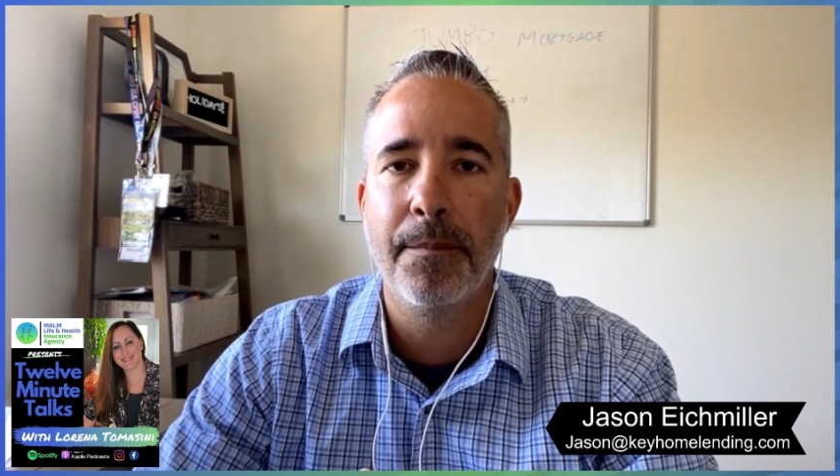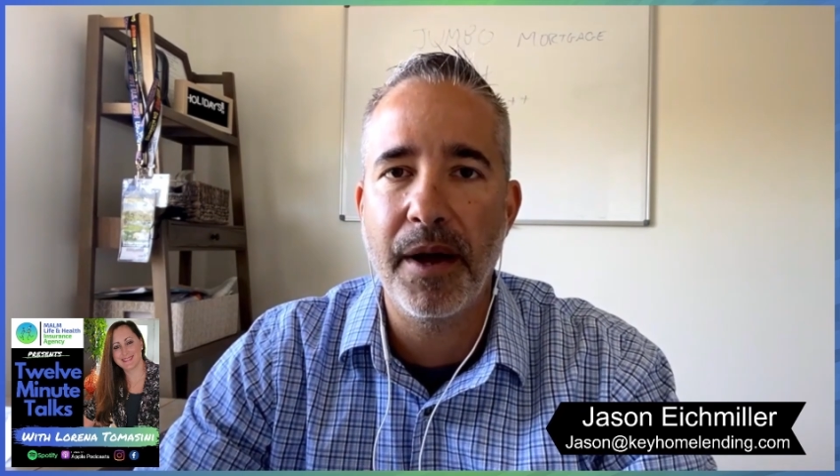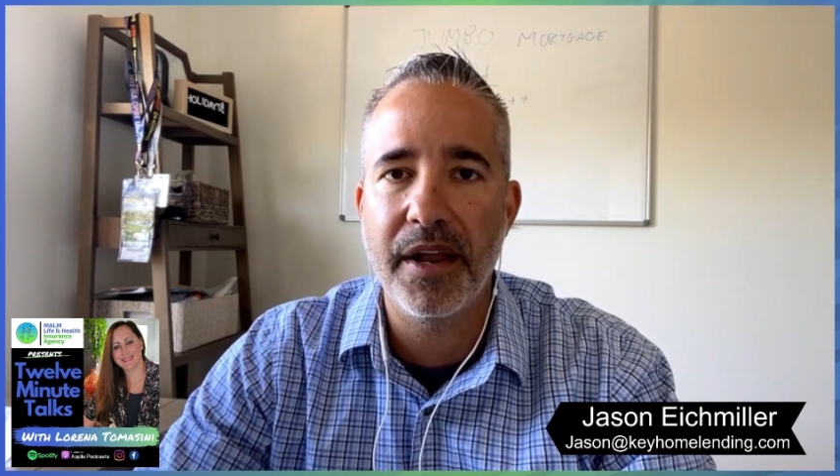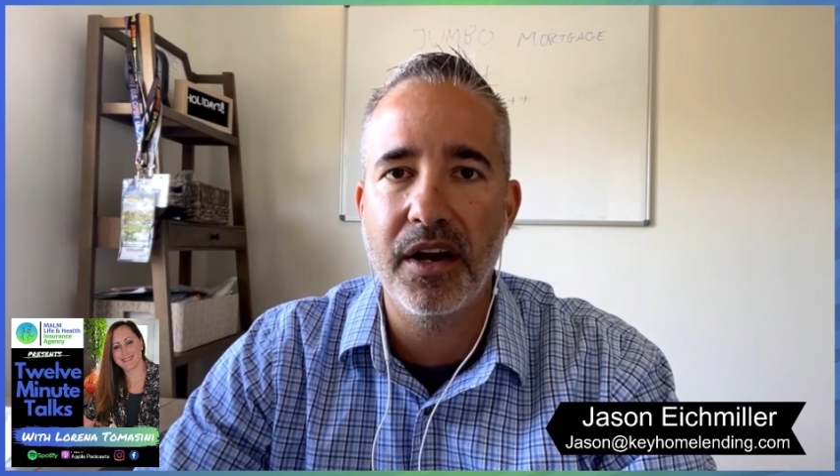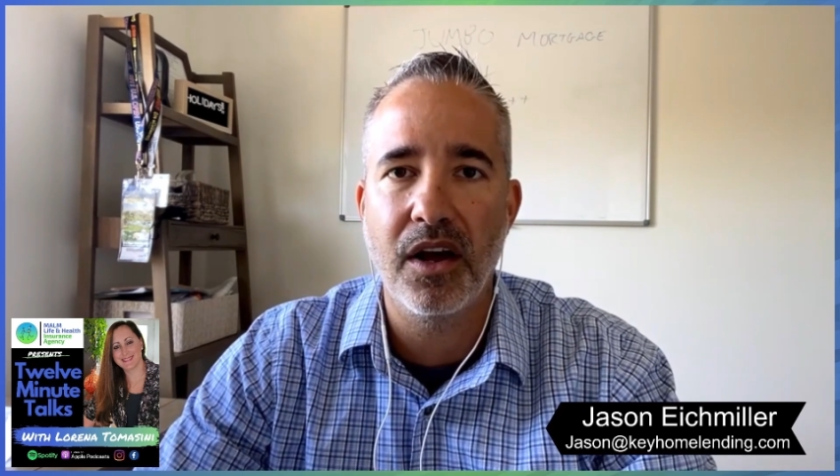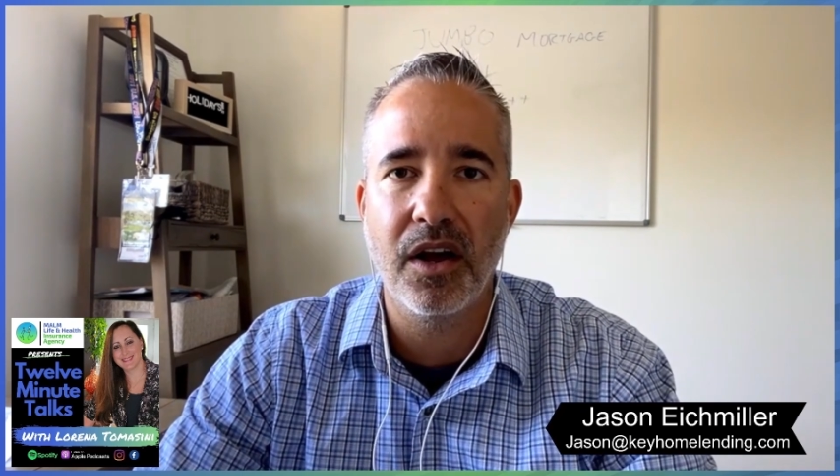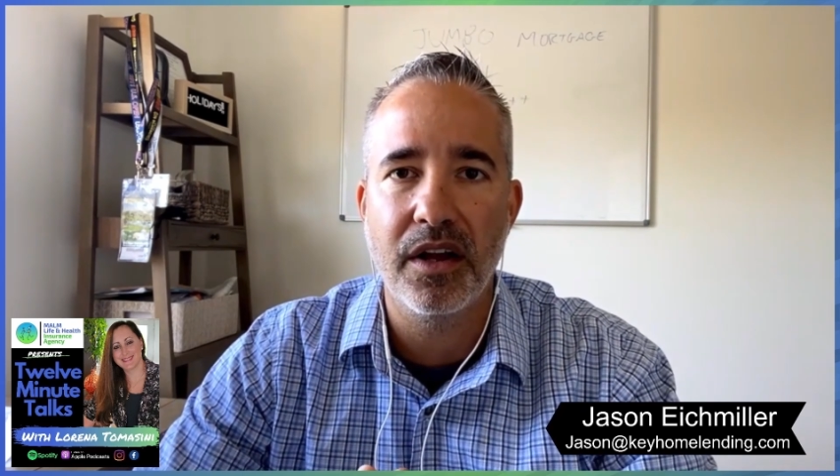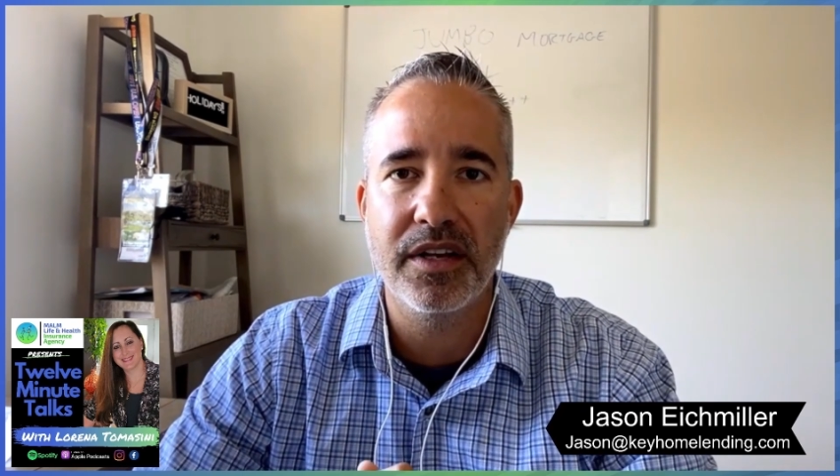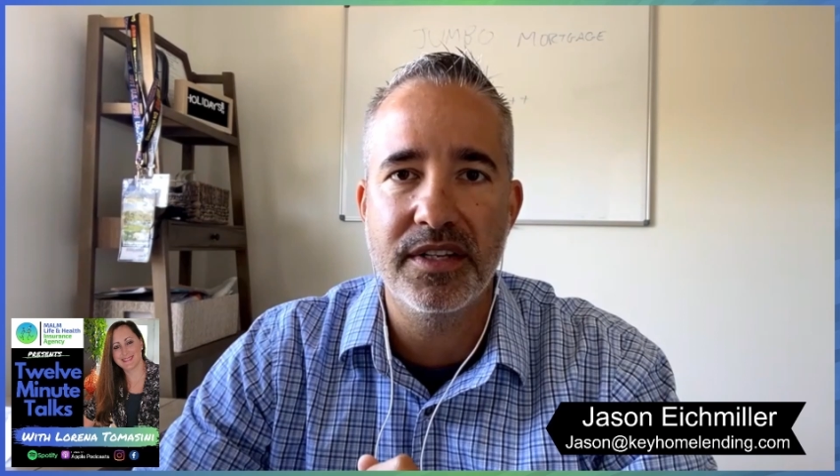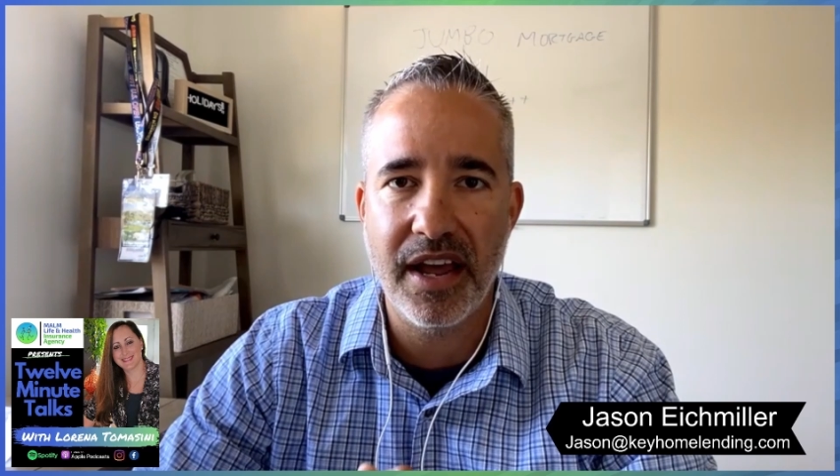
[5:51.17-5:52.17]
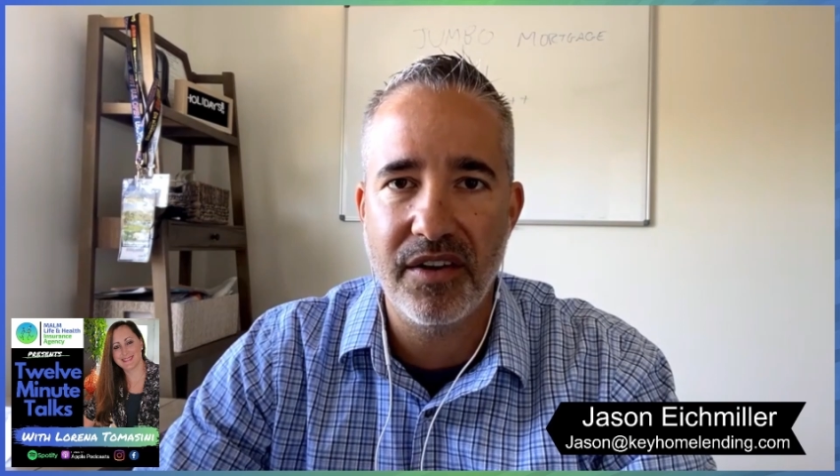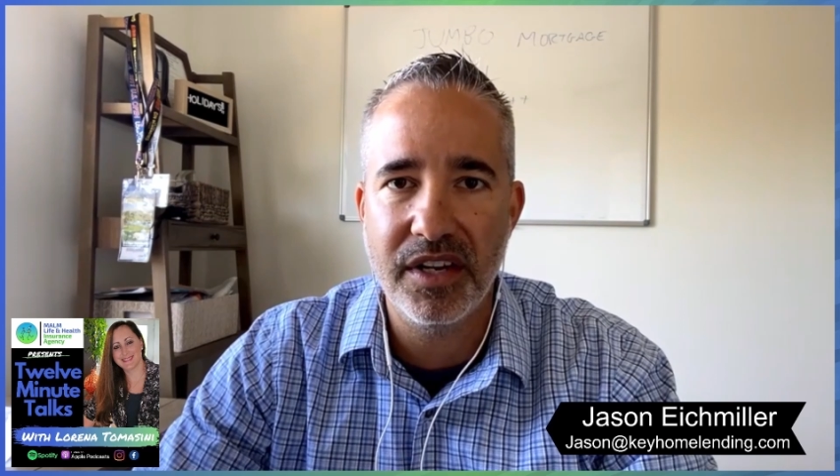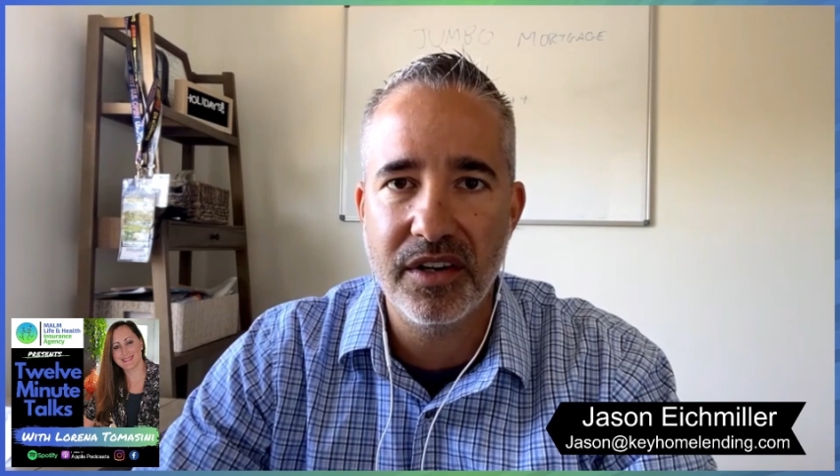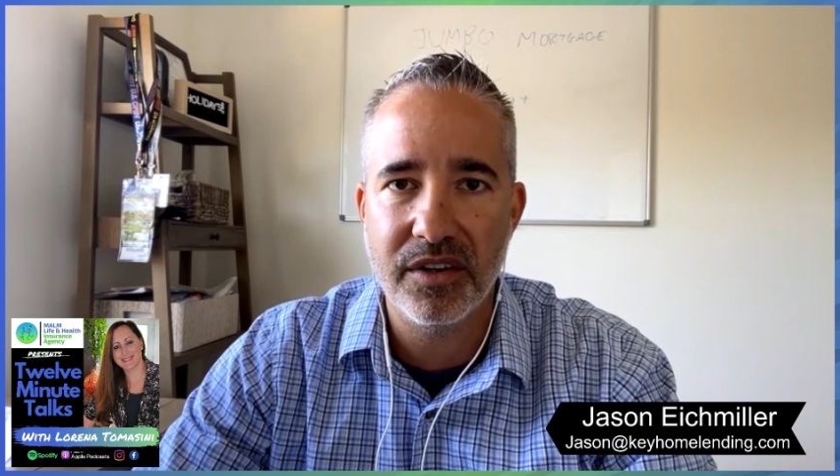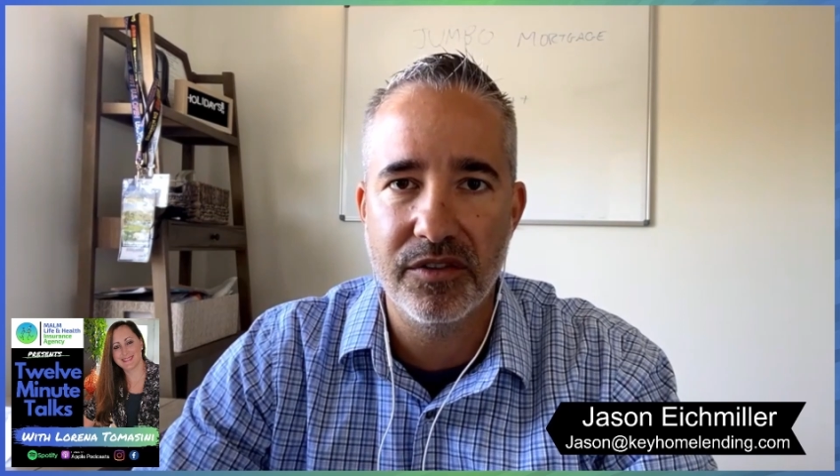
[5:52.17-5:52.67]
But down
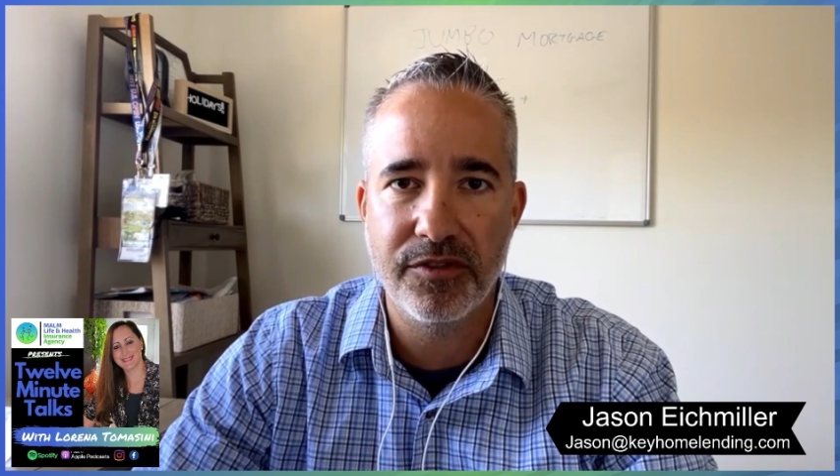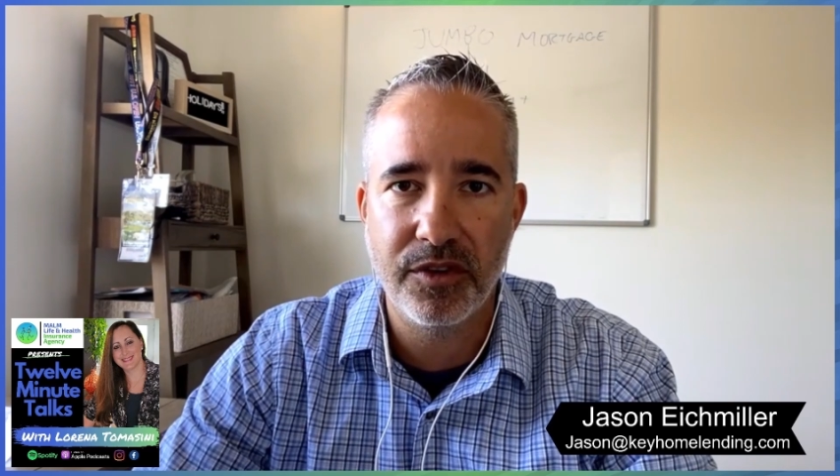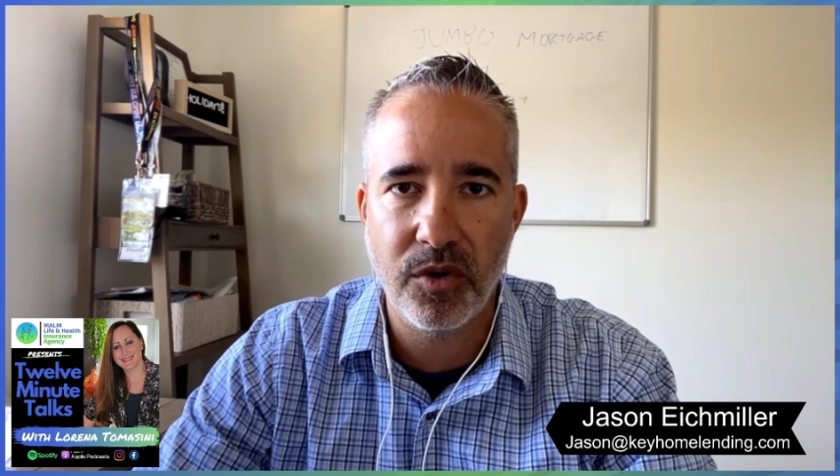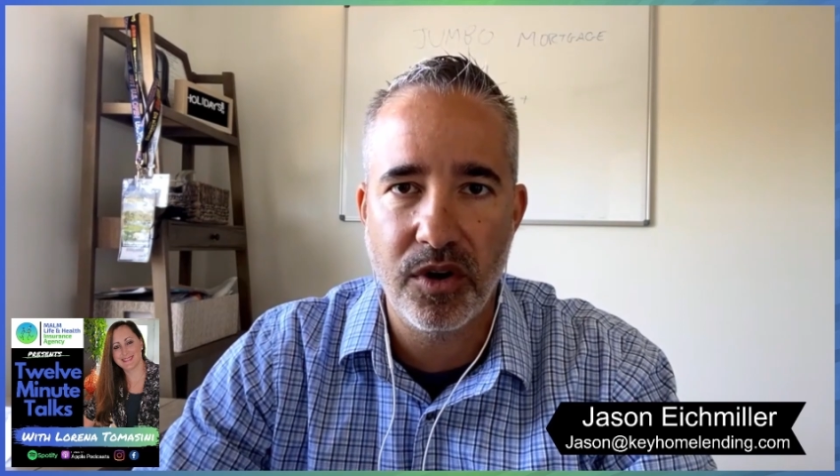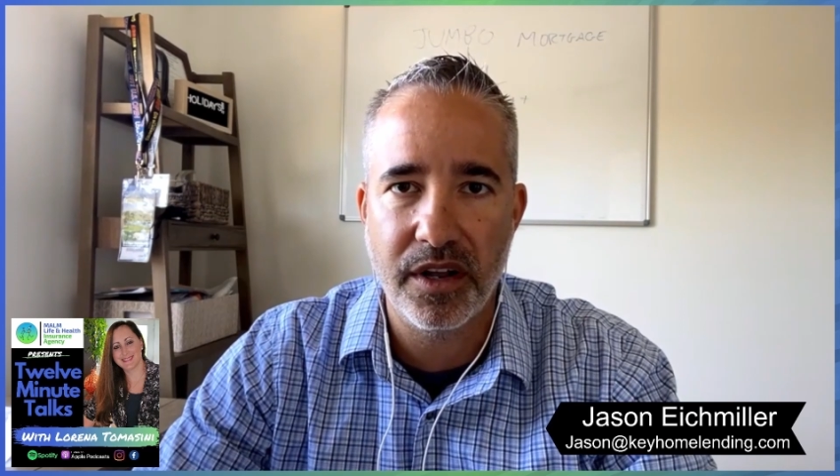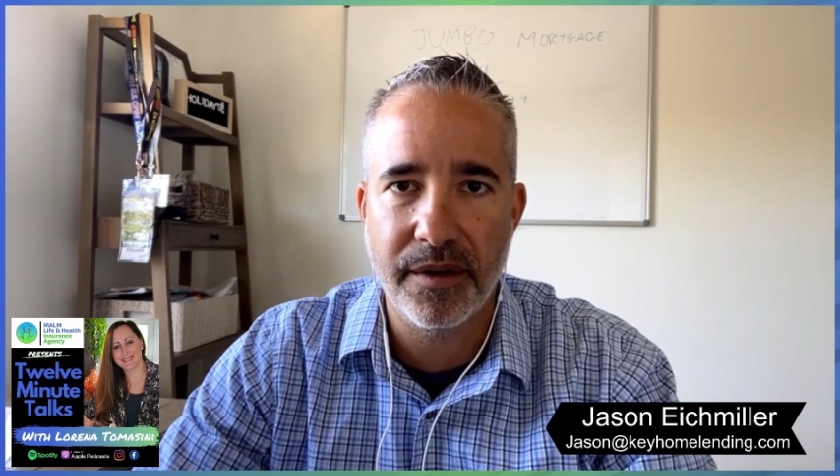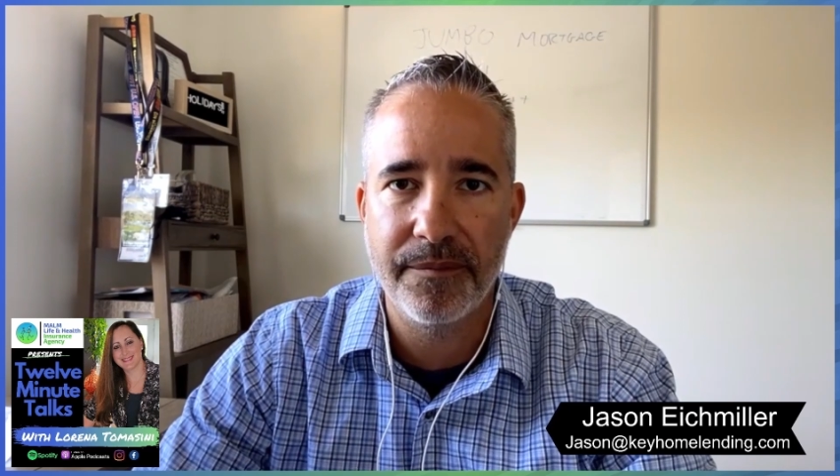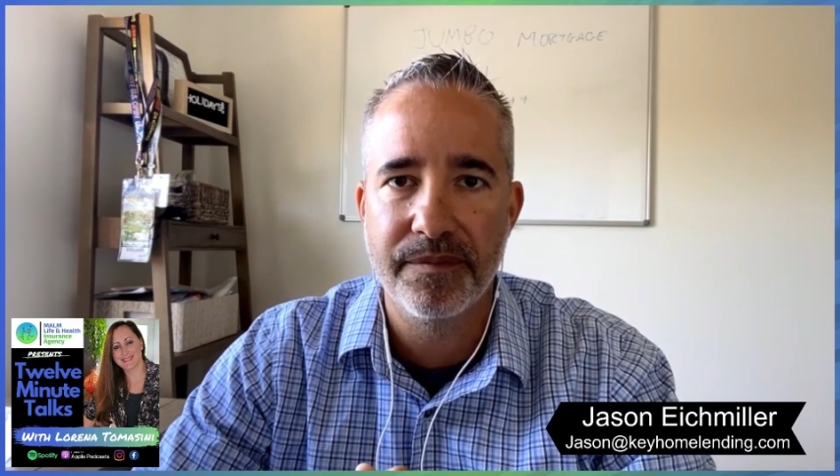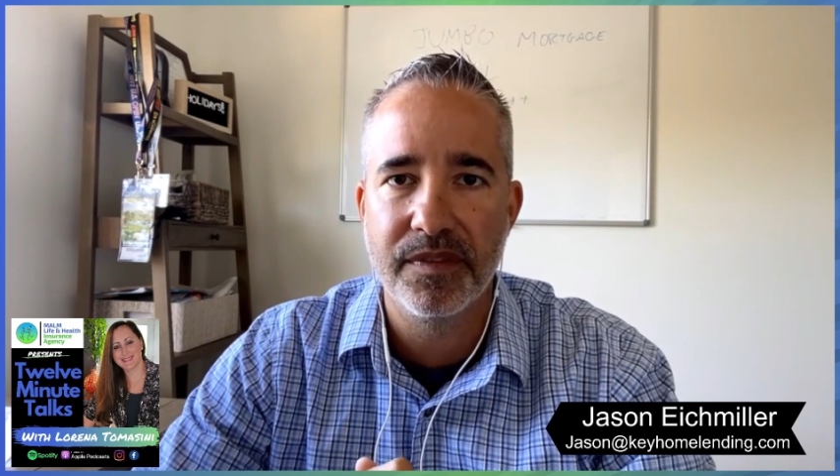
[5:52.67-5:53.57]
here in Florida,